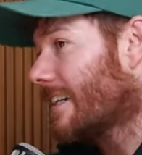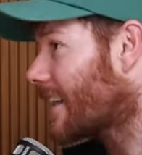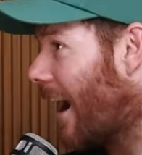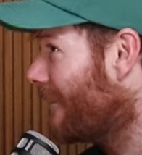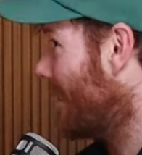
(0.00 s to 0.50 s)

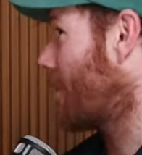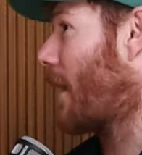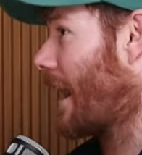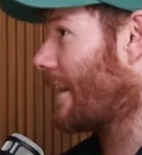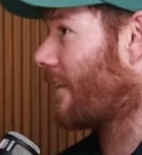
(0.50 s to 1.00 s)
Can't really
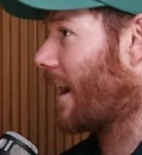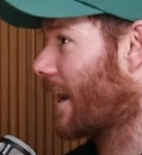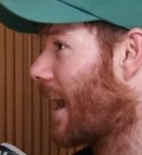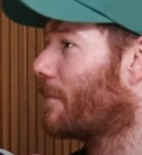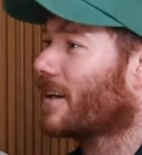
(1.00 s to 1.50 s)
pay you right
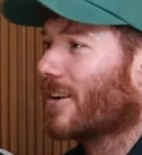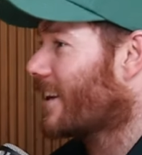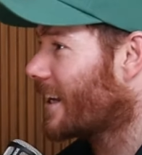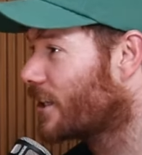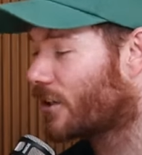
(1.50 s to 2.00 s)
now, but you know,
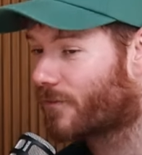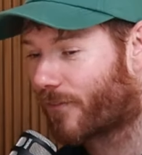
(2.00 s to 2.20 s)
you